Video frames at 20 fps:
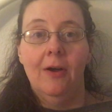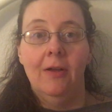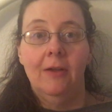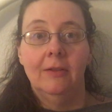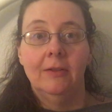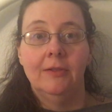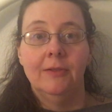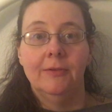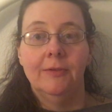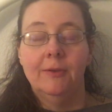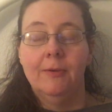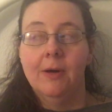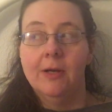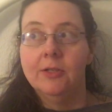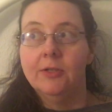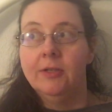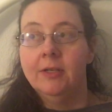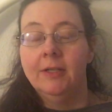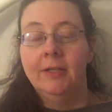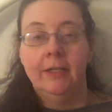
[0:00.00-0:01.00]
I'll do a
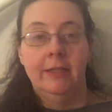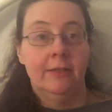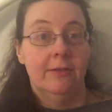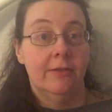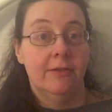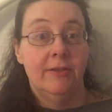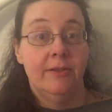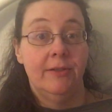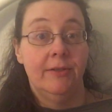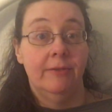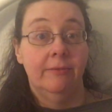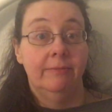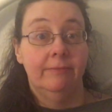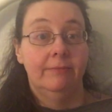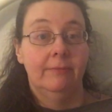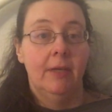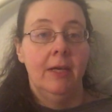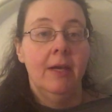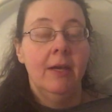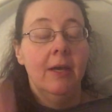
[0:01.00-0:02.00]
question and answer too.
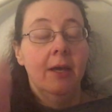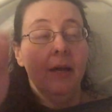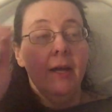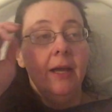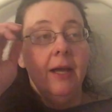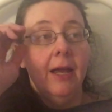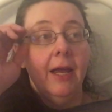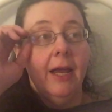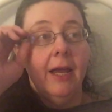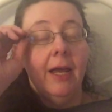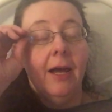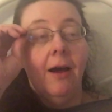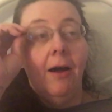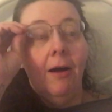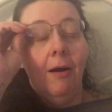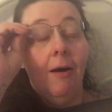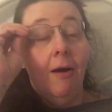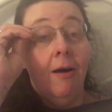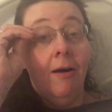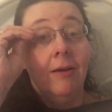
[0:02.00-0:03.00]

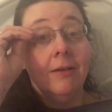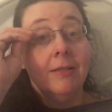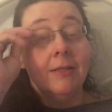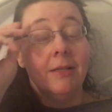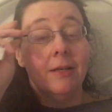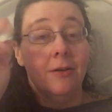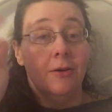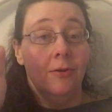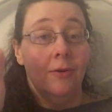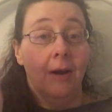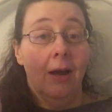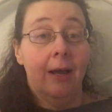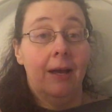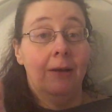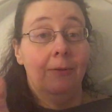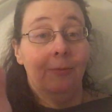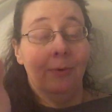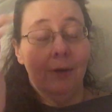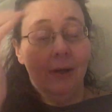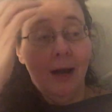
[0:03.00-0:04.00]
Also,
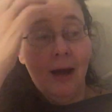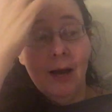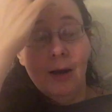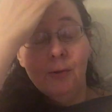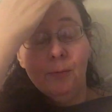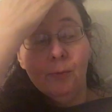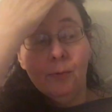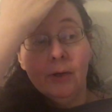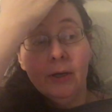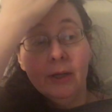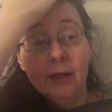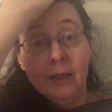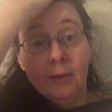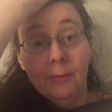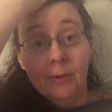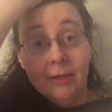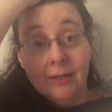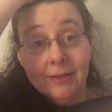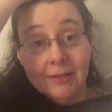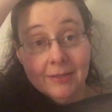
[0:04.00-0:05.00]
I really
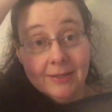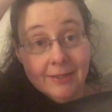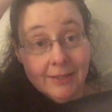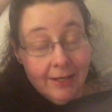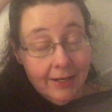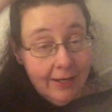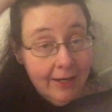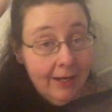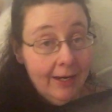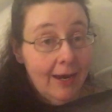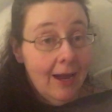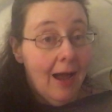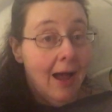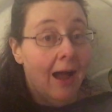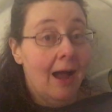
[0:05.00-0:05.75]
wanted to say,